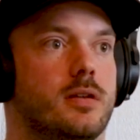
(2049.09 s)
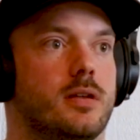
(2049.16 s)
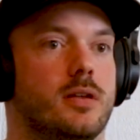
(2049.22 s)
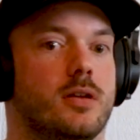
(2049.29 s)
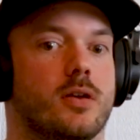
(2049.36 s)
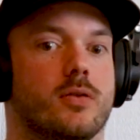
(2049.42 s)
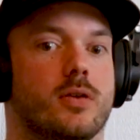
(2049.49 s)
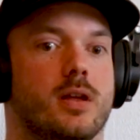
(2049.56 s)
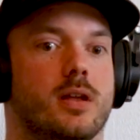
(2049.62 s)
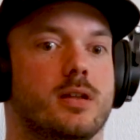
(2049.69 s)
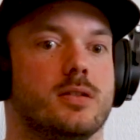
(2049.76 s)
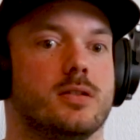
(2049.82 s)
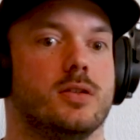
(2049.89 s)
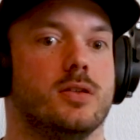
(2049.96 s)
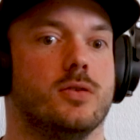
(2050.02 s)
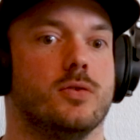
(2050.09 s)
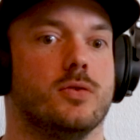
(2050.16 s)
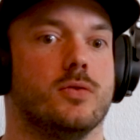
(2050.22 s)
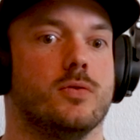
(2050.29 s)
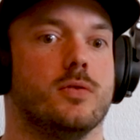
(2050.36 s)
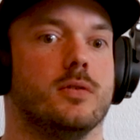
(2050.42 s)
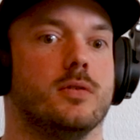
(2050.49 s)

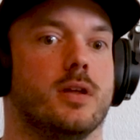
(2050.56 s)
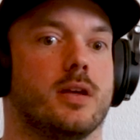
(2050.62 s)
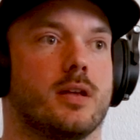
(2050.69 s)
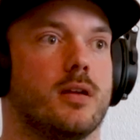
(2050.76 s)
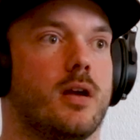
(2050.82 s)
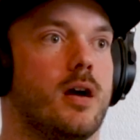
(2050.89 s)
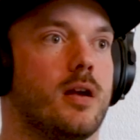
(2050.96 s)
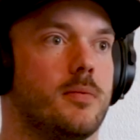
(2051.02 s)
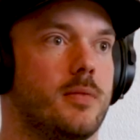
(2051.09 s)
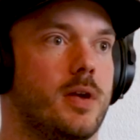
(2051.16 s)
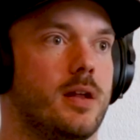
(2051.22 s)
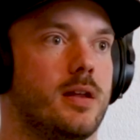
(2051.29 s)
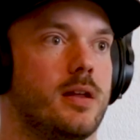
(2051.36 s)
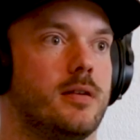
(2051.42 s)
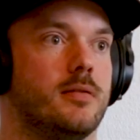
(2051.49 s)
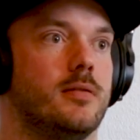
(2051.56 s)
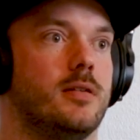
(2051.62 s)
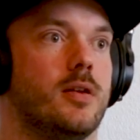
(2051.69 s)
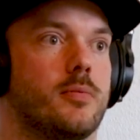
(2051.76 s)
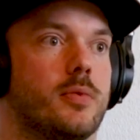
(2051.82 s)
into like an automated,